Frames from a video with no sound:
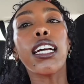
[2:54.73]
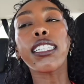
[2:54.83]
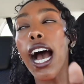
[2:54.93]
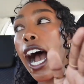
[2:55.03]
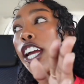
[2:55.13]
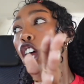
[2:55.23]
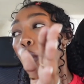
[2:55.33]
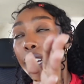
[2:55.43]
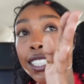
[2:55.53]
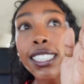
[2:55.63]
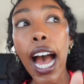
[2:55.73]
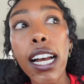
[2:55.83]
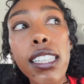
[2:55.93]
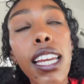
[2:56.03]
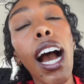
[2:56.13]
is, I know
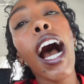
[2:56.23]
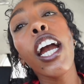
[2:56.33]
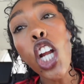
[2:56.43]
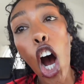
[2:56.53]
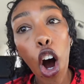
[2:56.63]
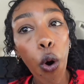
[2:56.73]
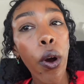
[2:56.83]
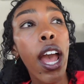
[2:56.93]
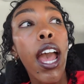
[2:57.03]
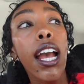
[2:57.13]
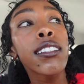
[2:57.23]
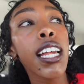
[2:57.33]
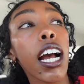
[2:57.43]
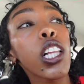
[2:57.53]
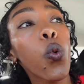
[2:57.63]
exactly
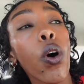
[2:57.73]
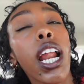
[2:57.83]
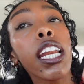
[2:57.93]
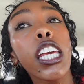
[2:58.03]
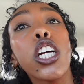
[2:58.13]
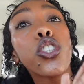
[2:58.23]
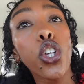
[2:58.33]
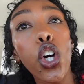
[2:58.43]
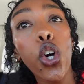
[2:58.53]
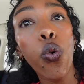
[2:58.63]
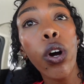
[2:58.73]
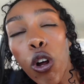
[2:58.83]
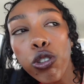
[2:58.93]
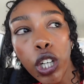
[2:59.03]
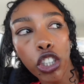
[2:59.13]
what I need to do.
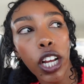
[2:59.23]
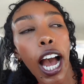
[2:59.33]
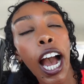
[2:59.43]
No, scratch that.